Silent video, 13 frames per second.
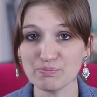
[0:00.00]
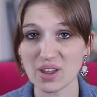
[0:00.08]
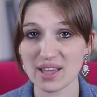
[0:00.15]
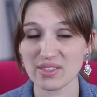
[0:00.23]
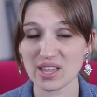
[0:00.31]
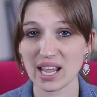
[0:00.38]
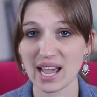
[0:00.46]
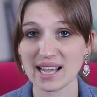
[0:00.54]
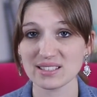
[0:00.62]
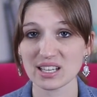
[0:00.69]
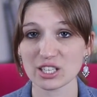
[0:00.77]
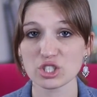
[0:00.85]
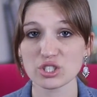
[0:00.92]
And then it
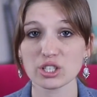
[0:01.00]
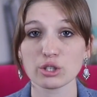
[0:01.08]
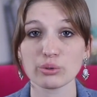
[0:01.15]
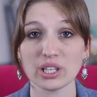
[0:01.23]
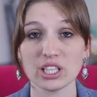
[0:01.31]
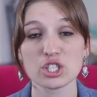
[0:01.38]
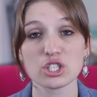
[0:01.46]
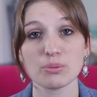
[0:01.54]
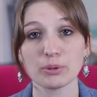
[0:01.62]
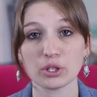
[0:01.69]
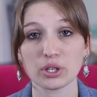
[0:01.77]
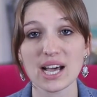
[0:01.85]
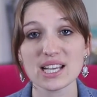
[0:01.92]
has sections on your relationship
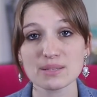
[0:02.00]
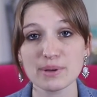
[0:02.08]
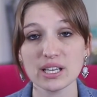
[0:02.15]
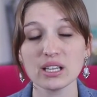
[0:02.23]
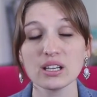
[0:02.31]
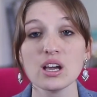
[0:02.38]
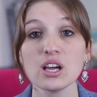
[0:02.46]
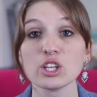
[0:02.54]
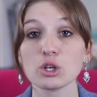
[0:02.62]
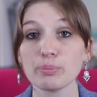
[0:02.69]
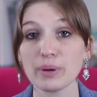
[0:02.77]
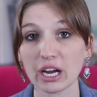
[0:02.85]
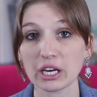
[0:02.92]
with your husband,
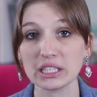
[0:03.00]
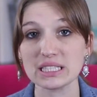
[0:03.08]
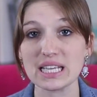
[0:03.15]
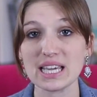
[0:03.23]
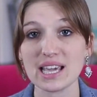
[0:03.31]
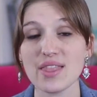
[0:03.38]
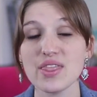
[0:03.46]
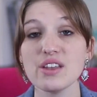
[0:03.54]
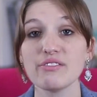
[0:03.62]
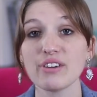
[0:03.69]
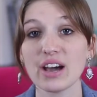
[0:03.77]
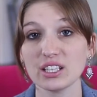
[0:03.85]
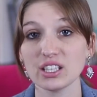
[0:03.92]
your parenting, and then
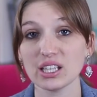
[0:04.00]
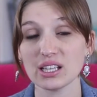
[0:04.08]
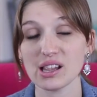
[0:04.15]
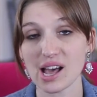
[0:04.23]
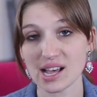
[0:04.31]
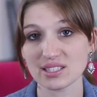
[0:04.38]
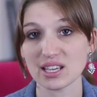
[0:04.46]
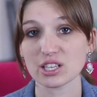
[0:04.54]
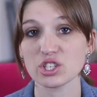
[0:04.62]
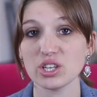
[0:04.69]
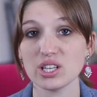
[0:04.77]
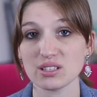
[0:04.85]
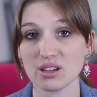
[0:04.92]
finally the last
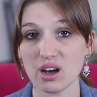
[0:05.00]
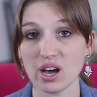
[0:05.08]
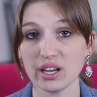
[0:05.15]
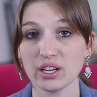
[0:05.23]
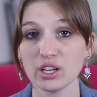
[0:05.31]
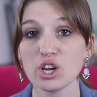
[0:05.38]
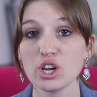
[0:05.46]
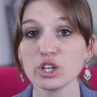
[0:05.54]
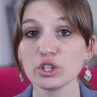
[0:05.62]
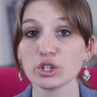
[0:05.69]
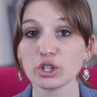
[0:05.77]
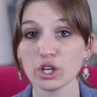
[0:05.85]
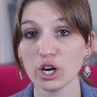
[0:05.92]
section is on
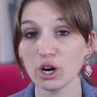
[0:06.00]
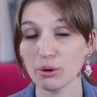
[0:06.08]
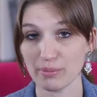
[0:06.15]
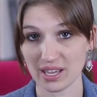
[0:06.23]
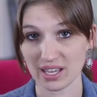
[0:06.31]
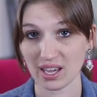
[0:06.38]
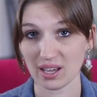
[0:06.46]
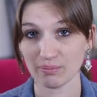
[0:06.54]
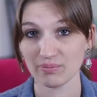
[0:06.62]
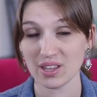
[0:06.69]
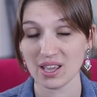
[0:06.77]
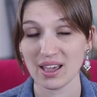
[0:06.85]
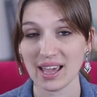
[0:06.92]
your homemaking.
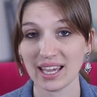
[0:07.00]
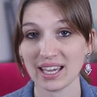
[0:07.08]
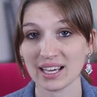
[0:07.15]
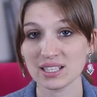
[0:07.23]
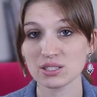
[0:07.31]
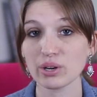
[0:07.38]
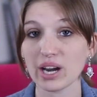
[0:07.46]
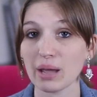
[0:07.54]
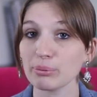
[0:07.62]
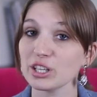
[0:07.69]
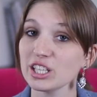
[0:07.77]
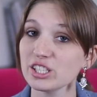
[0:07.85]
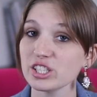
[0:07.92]
And what I
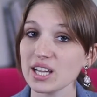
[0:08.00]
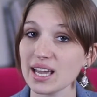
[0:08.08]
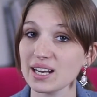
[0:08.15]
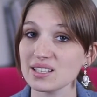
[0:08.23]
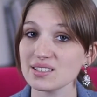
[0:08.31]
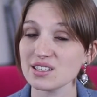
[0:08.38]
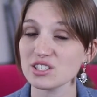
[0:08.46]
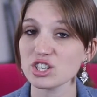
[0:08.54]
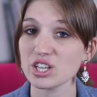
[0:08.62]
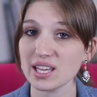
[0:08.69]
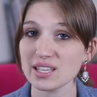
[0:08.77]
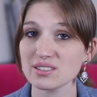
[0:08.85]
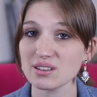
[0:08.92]
appreciate is that
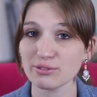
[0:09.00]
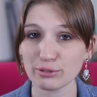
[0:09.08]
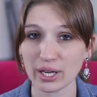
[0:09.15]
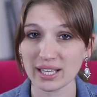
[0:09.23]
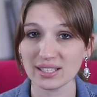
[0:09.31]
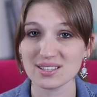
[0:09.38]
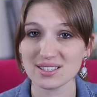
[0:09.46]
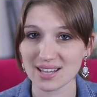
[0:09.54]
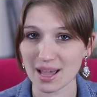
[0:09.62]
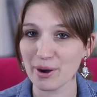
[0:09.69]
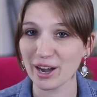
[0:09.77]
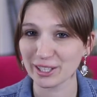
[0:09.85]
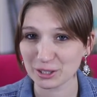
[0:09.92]
she isn't afraid to
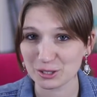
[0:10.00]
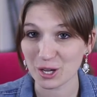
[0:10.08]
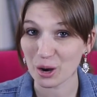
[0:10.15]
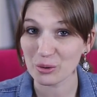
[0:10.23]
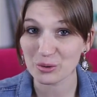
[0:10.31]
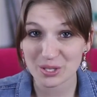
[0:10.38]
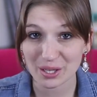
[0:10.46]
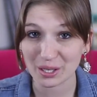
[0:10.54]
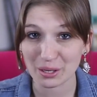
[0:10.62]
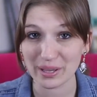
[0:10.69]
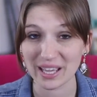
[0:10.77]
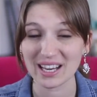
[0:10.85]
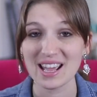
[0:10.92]
step on your toes a
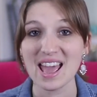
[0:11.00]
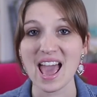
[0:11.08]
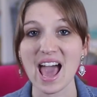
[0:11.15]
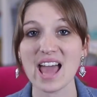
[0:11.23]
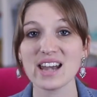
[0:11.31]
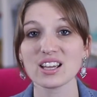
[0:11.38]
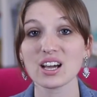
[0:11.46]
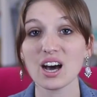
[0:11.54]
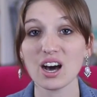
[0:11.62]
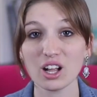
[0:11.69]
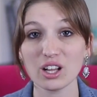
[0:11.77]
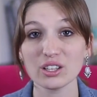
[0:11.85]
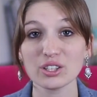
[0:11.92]
little bit and
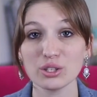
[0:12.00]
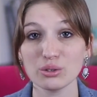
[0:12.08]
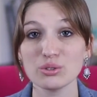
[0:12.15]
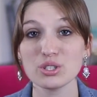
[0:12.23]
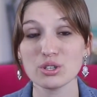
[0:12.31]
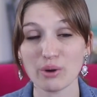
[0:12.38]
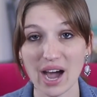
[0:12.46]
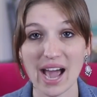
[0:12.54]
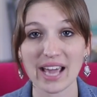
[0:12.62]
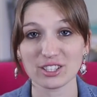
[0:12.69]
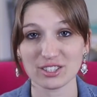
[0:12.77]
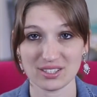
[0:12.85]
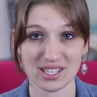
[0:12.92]
call you to a
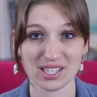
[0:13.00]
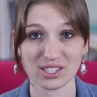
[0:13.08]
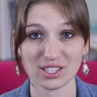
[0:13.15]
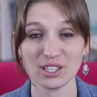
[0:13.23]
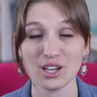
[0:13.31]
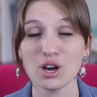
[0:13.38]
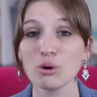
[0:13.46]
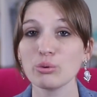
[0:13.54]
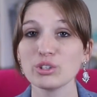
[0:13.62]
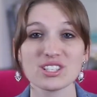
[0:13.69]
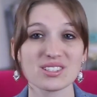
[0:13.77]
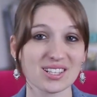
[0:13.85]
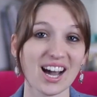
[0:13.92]
higher standard,
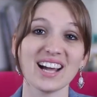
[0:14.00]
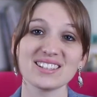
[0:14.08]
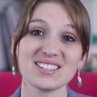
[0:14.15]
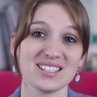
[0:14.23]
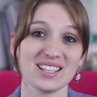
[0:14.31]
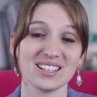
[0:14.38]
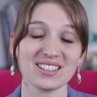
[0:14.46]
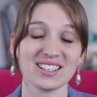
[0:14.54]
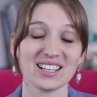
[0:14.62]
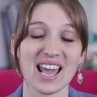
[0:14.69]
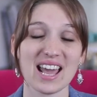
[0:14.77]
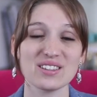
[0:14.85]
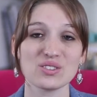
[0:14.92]
which is God's
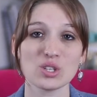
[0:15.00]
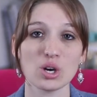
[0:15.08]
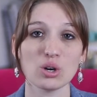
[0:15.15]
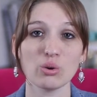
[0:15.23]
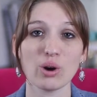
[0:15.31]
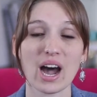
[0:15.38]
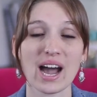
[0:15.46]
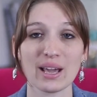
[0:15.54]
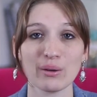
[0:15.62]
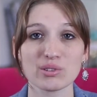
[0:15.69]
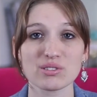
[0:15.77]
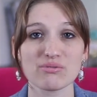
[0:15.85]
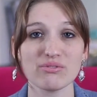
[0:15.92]
standard. And so I
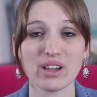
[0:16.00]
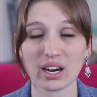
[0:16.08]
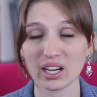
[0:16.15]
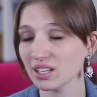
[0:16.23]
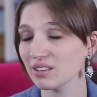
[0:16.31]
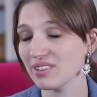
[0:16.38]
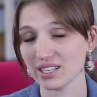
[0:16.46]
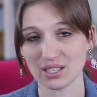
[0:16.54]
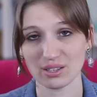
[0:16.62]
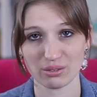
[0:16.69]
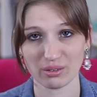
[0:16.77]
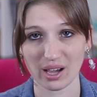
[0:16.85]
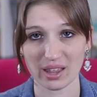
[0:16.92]
was very
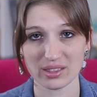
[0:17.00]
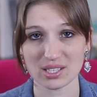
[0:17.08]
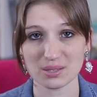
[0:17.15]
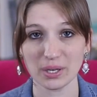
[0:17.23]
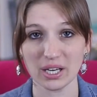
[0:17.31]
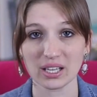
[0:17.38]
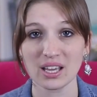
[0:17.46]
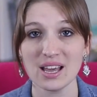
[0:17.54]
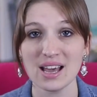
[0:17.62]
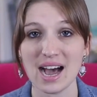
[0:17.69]
convicted throughout this book.